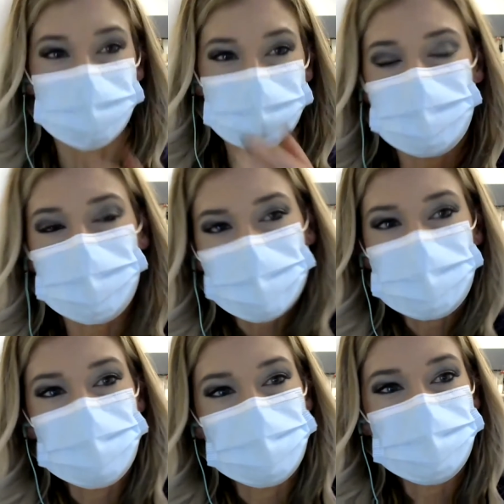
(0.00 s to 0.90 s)
did you get a
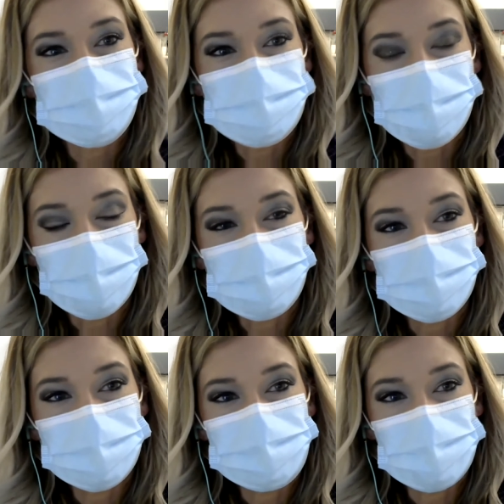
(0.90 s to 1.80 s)
chance to talk
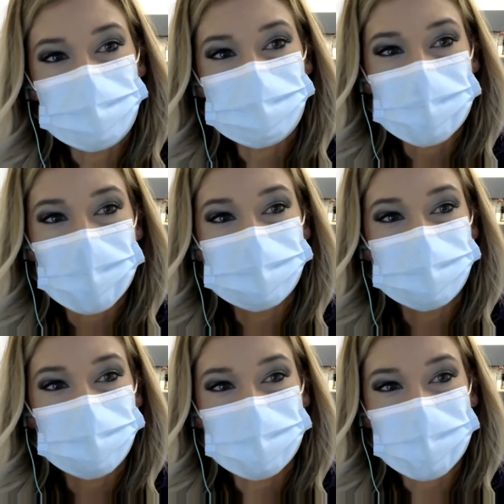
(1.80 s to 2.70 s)
with James
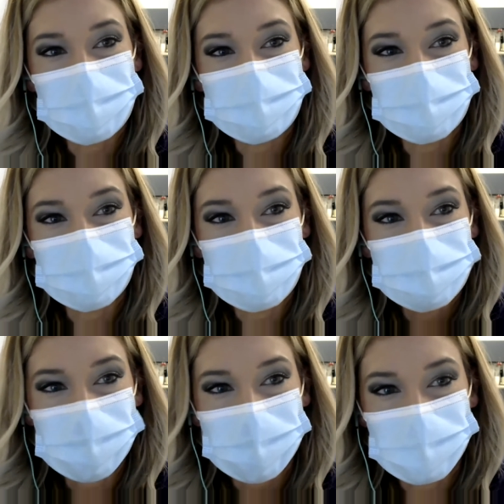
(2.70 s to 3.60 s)
after the game, and what was
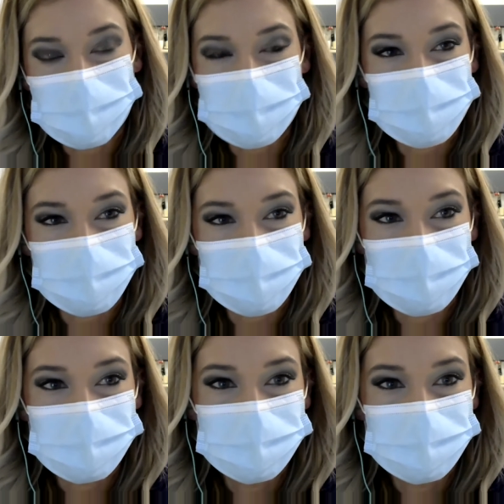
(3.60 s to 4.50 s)
that conversation like?